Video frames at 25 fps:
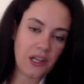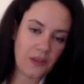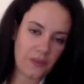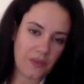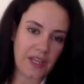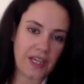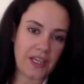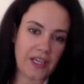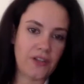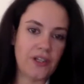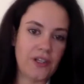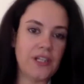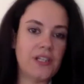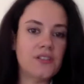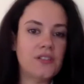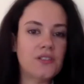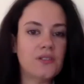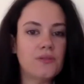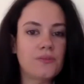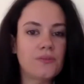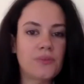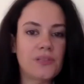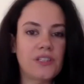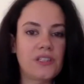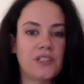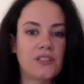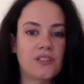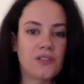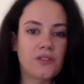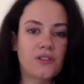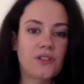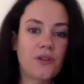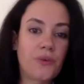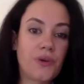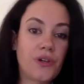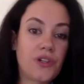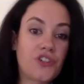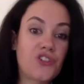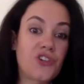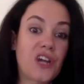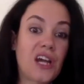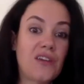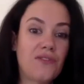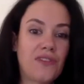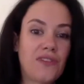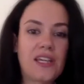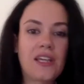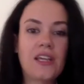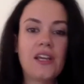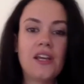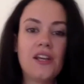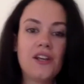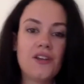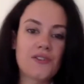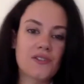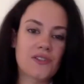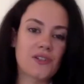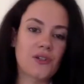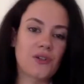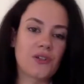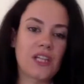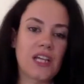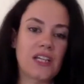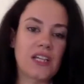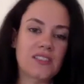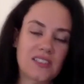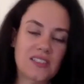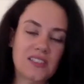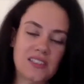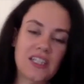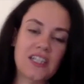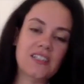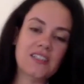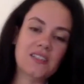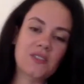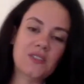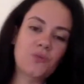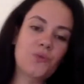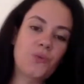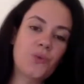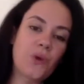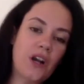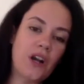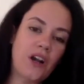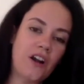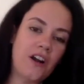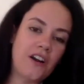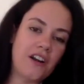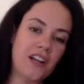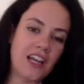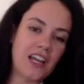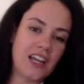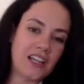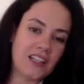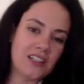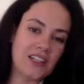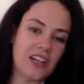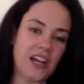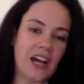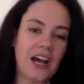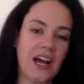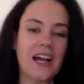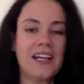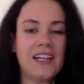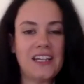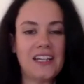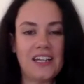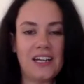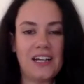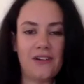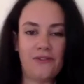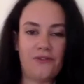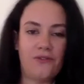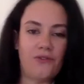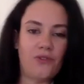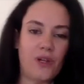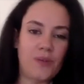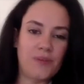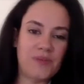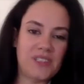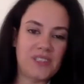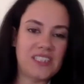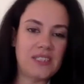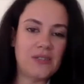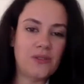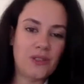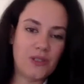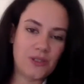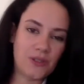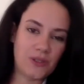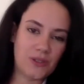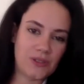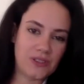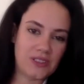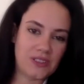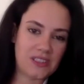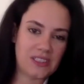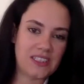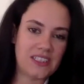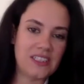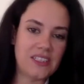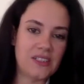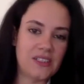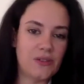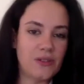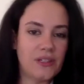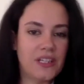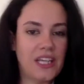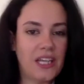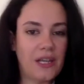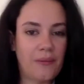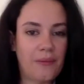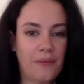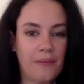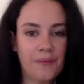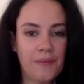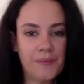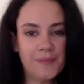Like, you need to be the one driving. So that's where, like, the idea from zero to CEO came.